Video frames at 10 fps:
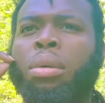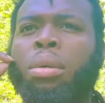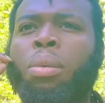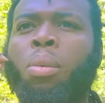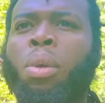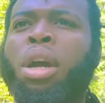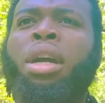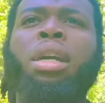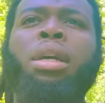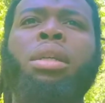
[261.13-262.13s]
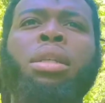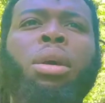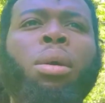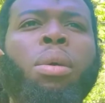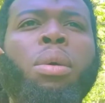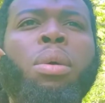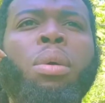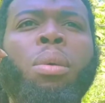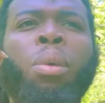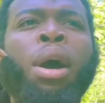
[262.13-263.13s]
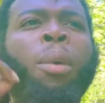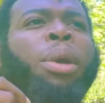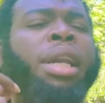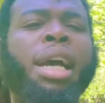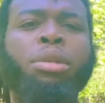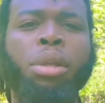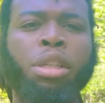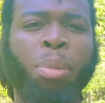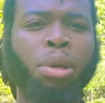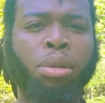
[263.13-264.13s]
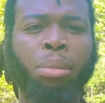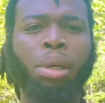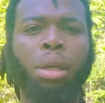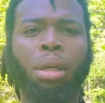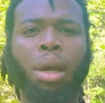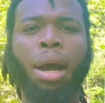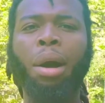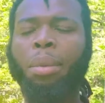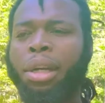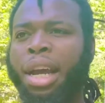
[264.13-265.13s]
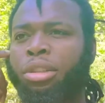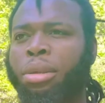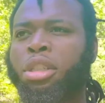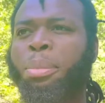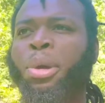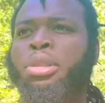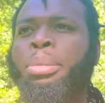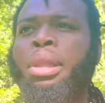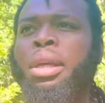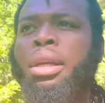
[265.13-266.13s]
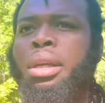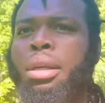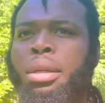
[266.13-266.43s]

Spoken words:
Where are we naturally supposed to be? How are we naturally supposed to be thinking?